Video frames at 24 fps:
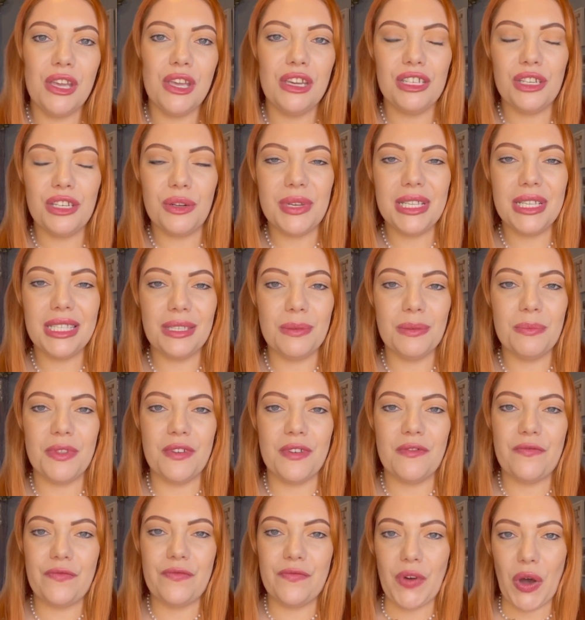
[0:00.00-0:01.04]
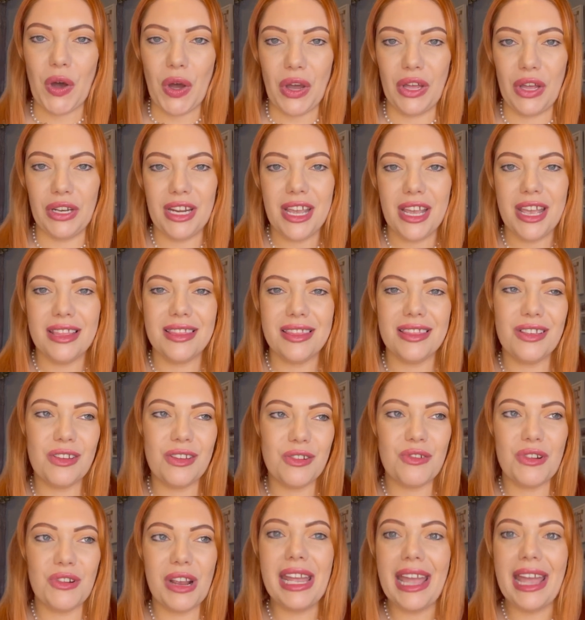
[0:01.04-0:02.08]
doing something fun,
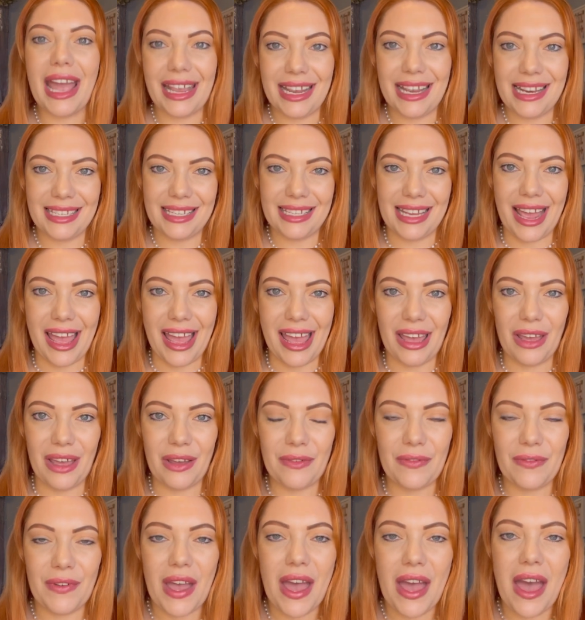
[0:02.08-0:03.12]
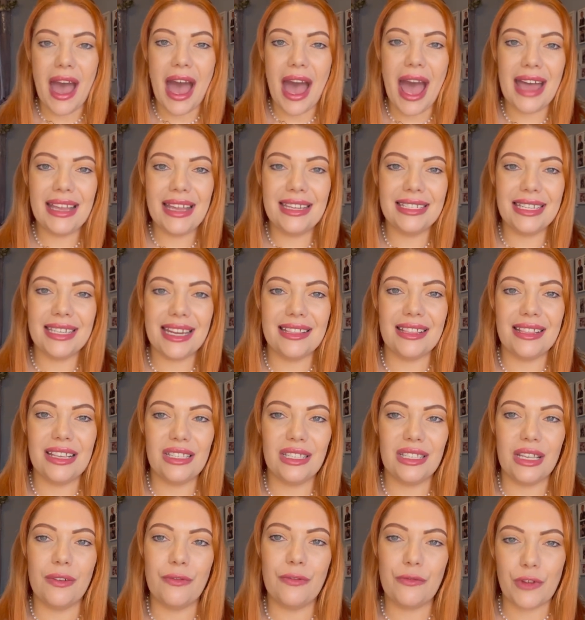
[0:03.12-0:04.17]
creative, and
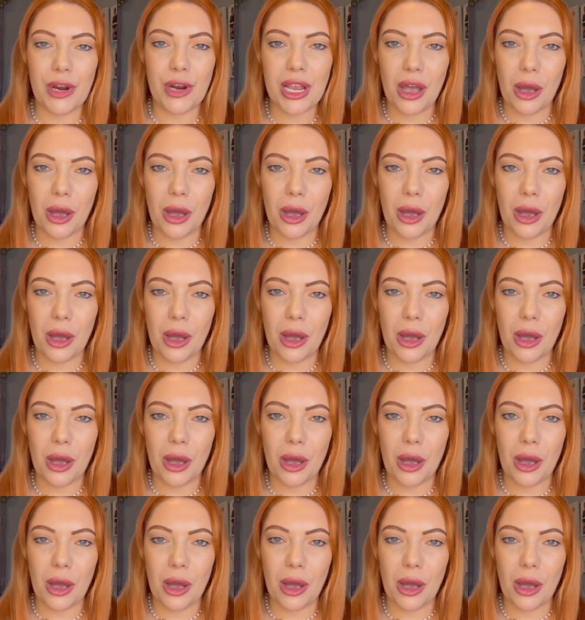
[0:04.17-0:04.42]
that's a free